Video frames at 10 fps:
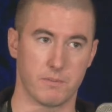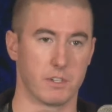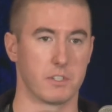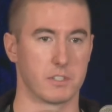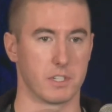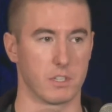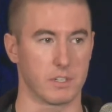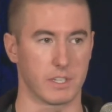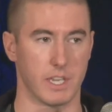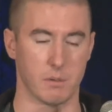If you're interested in
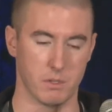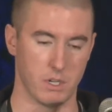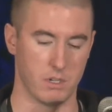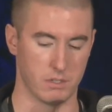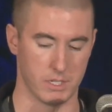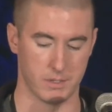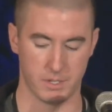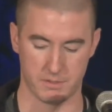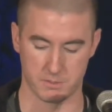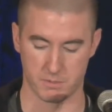learning that, I'll
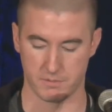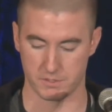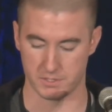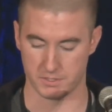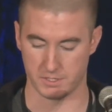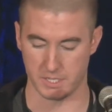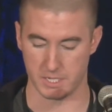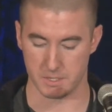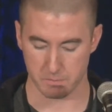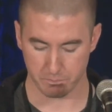have some references at the
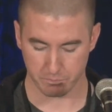end.